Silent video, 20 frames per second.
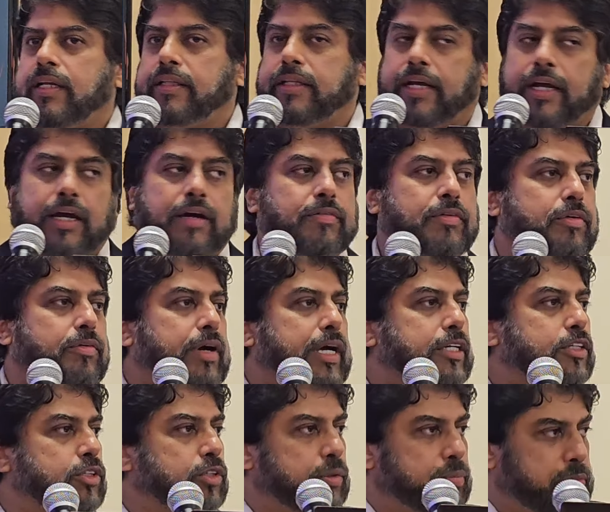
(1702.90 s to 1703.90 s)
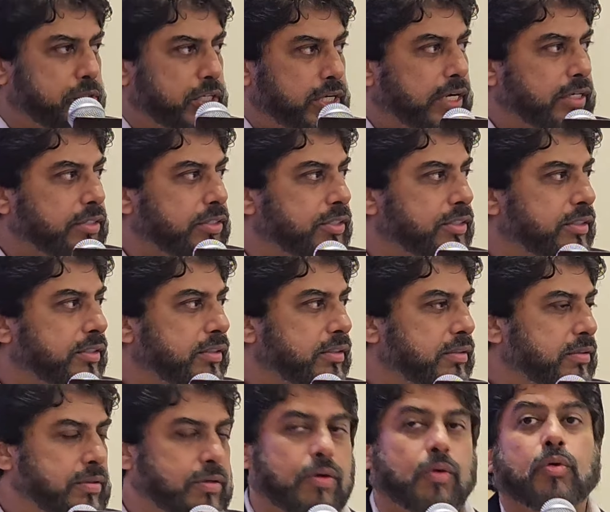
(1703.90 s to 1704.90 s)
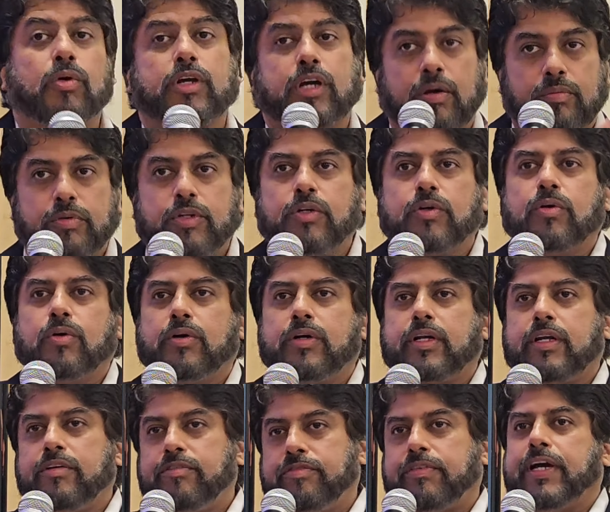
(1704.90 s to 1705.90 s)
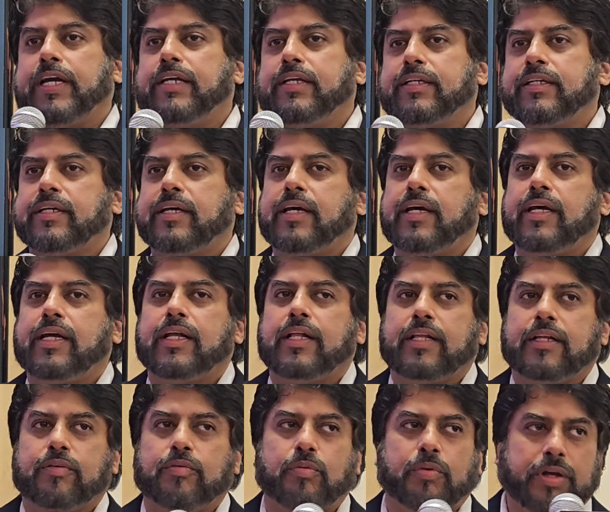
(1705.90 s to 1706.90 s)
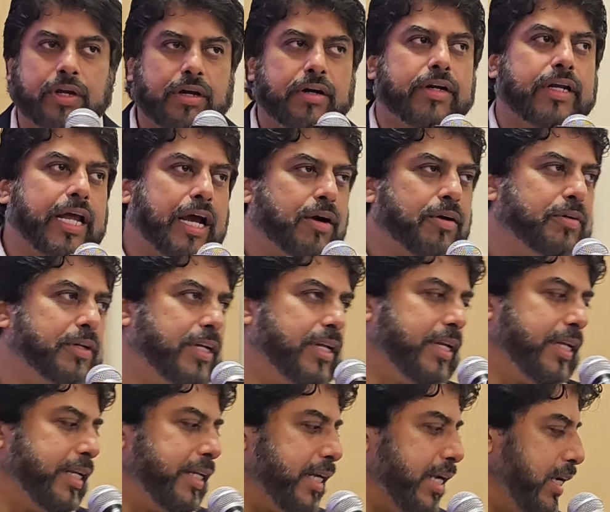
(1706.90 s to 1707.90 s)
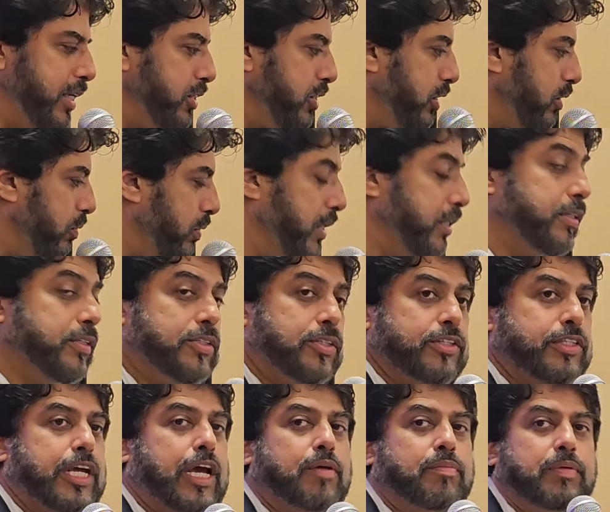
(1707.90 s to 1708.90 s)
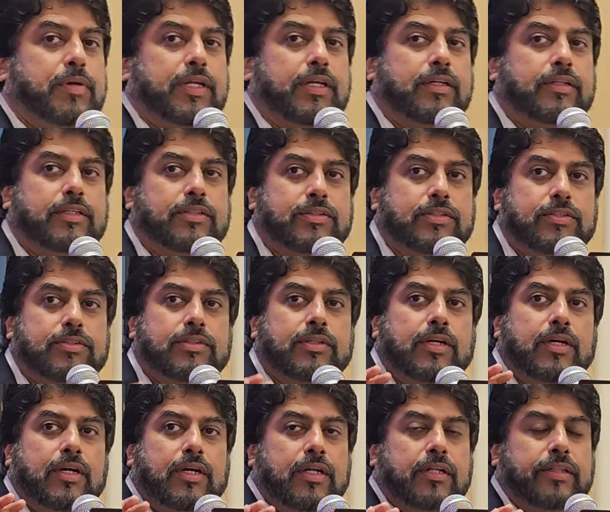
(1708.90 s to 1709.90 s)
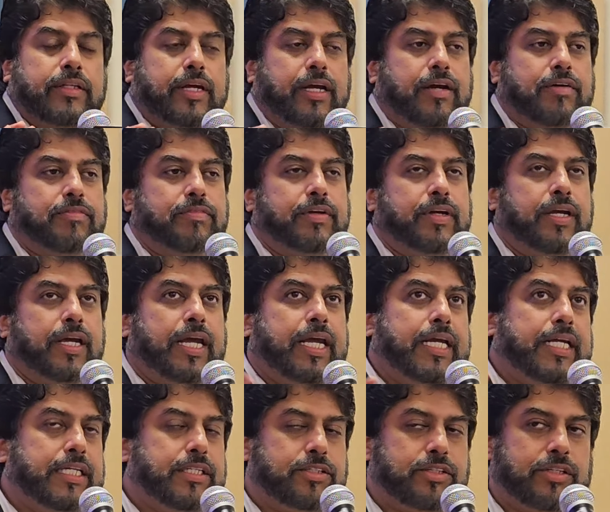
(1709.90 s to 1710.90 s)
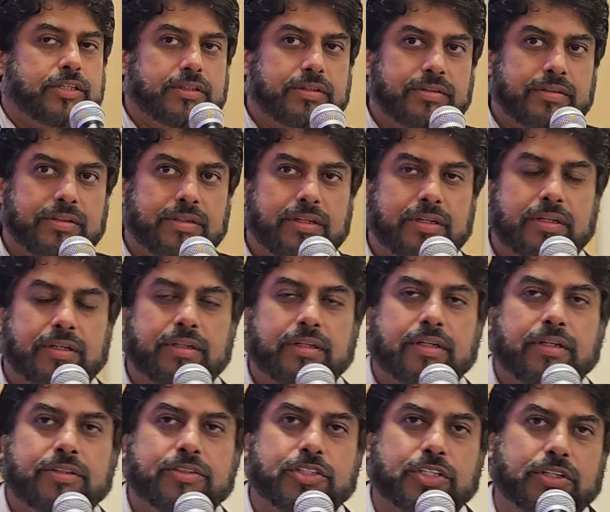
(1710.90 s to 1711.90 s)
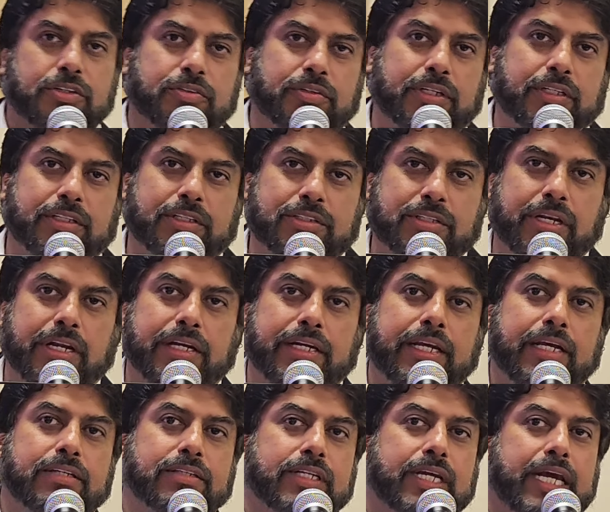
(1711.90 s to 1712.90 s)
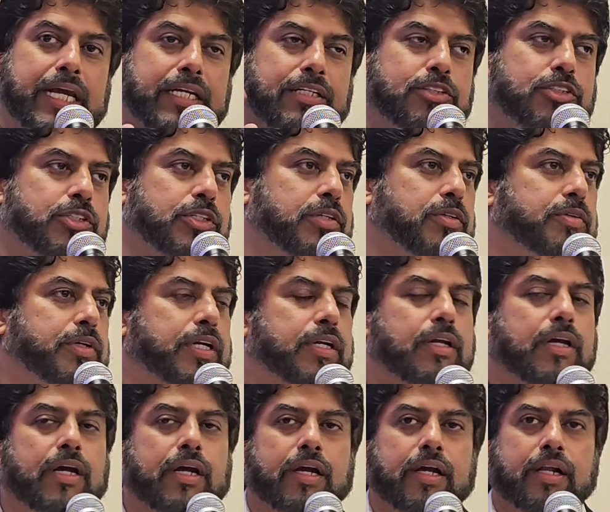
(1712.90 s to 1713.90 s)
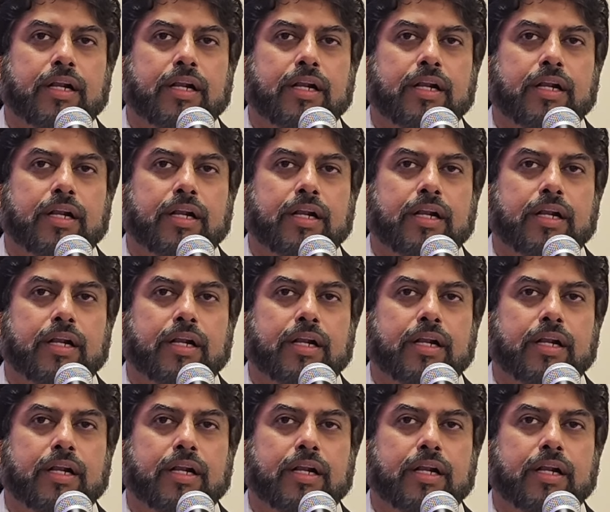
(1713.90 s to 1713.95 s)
They have a right to object or come to court and fight. We are now in a litigation where this is happening. They have eight children. This lady has eight children.